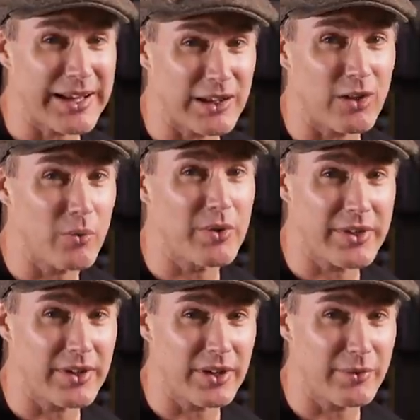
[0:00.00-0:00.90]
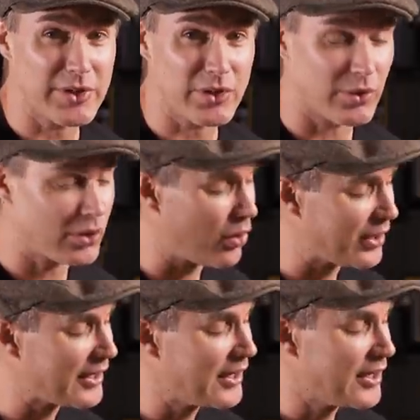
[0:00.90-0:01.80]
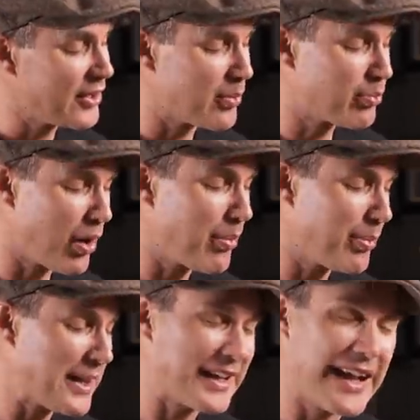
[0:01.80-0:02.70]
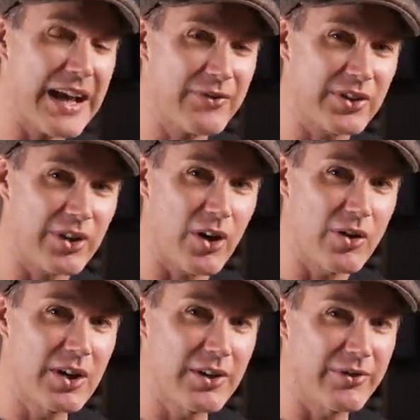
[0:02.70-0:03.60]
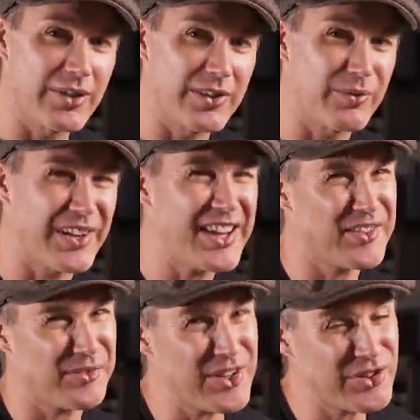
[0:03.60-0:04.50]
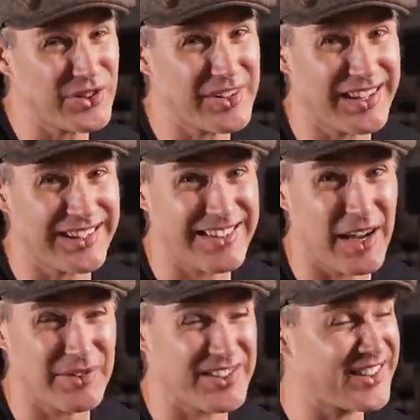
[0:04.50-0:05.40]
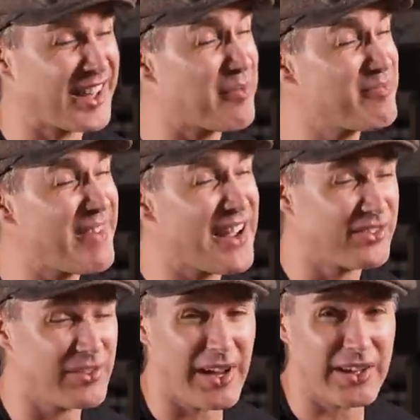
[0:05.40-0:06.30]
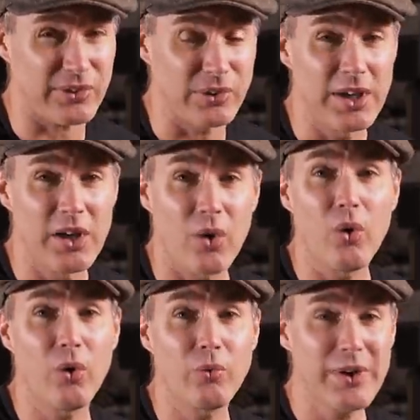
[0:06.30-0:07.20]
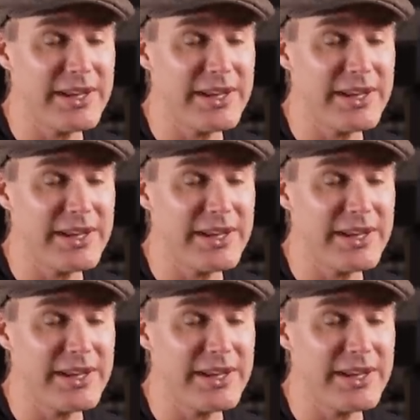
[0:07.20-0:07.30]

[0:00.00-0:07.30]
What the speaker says: play it along with the original recording, you're probably going to have to go for either retuning your guitar, which is like a massive hassle, or